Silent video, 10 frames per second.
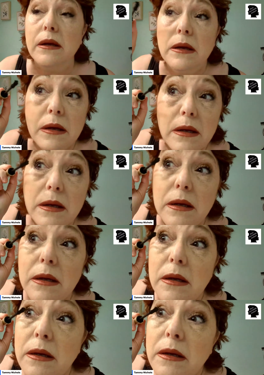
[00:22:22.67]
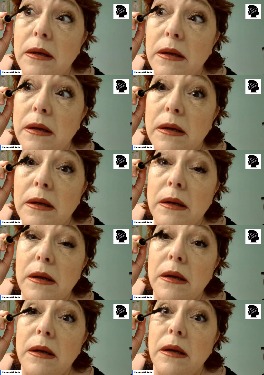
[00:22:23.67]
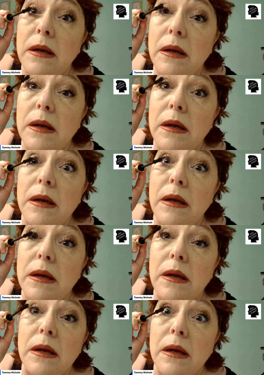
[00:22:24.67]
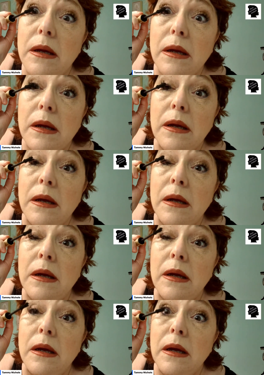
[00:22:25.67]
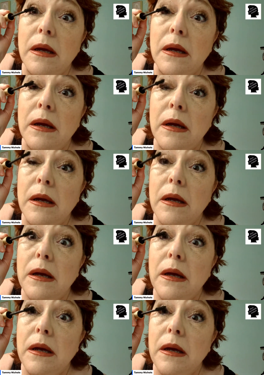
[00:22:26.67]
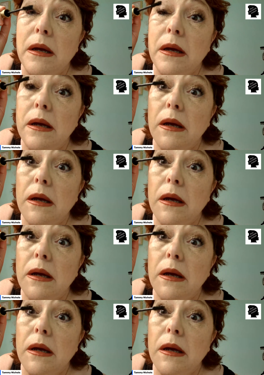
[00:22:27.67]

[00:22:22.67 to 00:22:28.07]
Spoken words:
Nothing is said.